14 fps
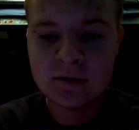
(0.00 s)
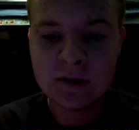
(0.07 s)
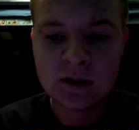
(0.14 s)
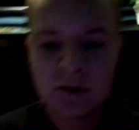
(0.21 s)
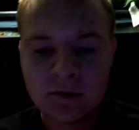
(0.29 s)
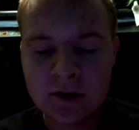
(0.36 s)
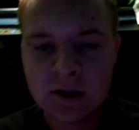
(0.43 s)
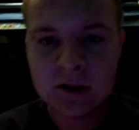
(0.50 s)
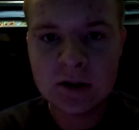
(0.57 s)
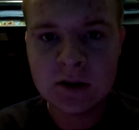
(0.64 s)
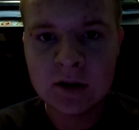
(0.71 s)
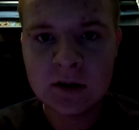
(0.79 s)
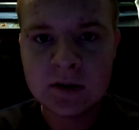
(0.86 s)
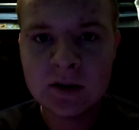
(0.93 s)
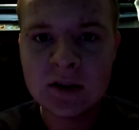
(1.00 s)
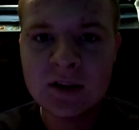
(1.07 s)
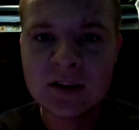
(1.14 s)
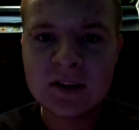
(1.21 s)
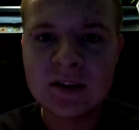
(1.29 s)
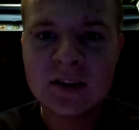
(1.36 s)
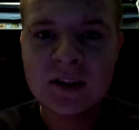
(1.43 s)
they're not very good,
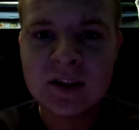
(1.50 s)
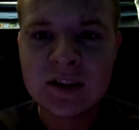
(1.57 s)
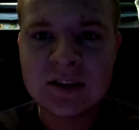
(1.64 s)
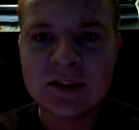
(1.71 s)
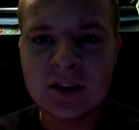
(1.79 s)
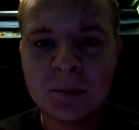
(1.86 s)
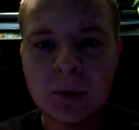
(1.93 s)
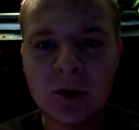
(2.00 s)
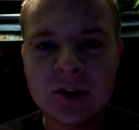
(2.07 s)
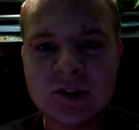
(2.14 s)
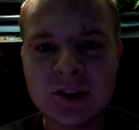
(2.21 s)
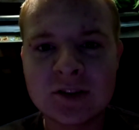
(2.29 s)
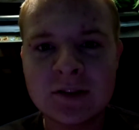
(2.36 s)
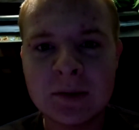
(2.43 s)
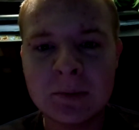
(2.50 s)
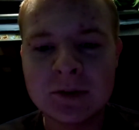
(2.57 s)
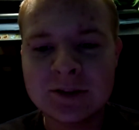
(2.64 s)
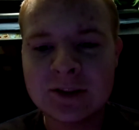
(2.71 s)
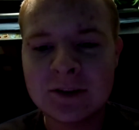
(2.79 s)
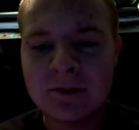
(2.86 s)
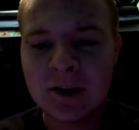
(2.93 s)
so I apologise for them ones
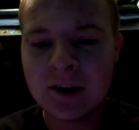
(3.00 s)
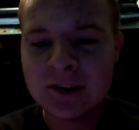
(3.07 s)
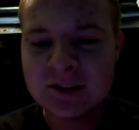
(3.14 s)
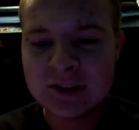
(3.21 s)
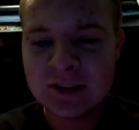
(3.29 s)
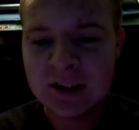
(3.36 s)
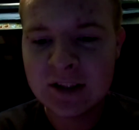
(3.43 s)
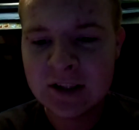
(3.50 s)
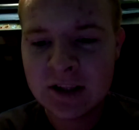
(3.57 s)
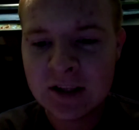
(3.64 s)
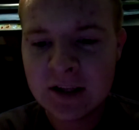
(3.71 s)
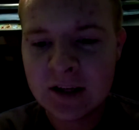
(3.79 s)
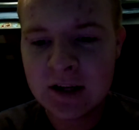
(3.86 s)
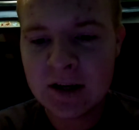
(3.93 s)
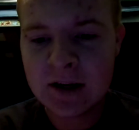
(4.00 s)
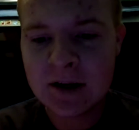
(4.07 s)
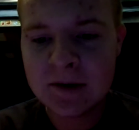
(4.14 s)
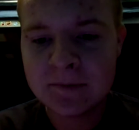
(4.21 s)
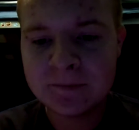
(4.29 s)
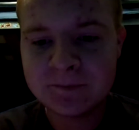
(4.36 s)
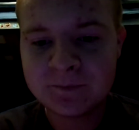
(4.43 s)
in advance.
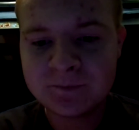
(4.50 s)
But